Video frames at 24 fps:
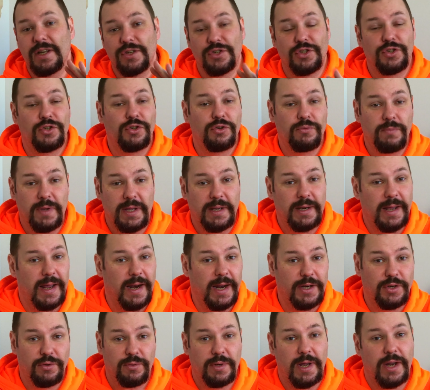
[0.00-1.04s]
assuming, and
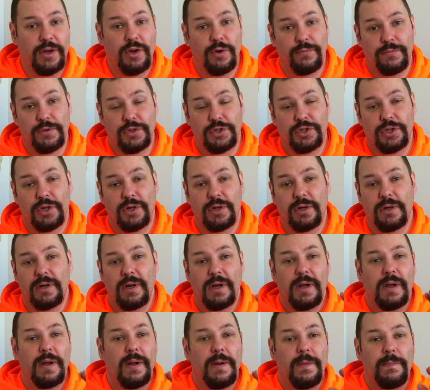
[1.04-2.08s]
I do not know for sure,
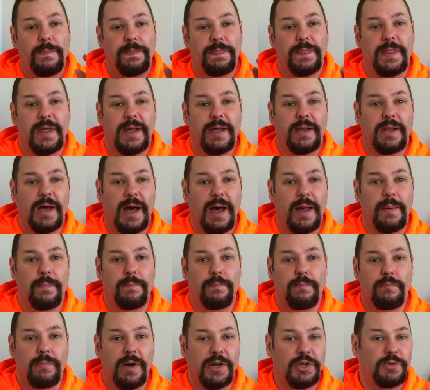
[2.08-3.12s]
that on
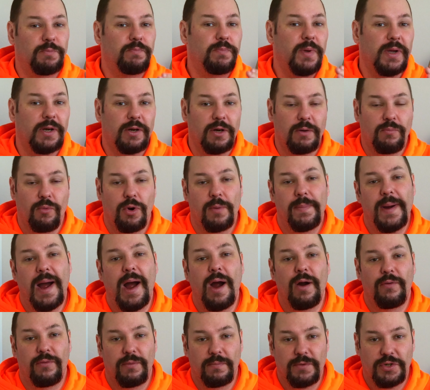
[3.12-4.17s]
much bigger, more
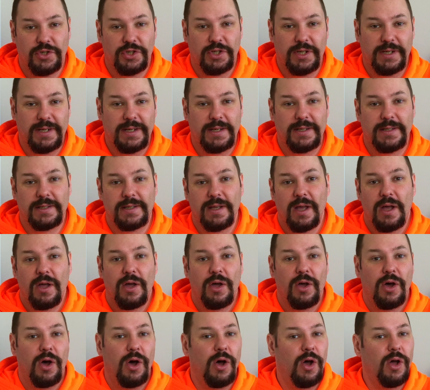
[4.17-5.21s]
powerful machines,
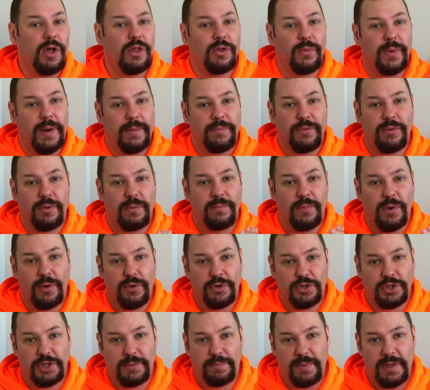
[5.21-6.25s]
all the way up through the
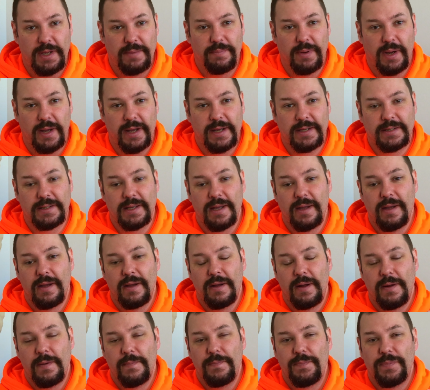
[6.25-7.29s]
MotoGP bikes,
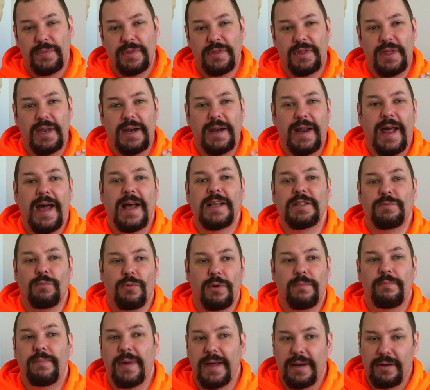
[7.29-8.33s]
that it has
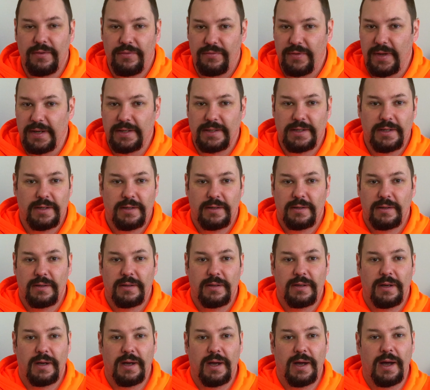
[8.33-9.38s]
more benefit
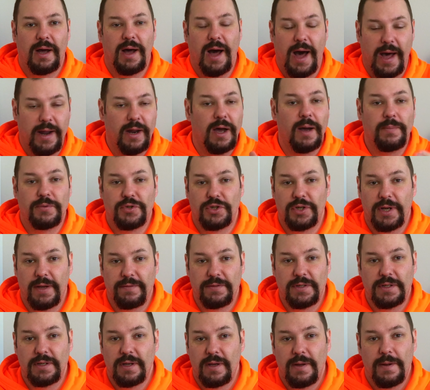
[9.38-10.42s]
on
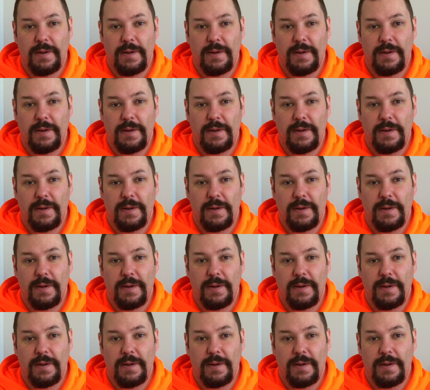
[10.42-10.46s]
upshifts.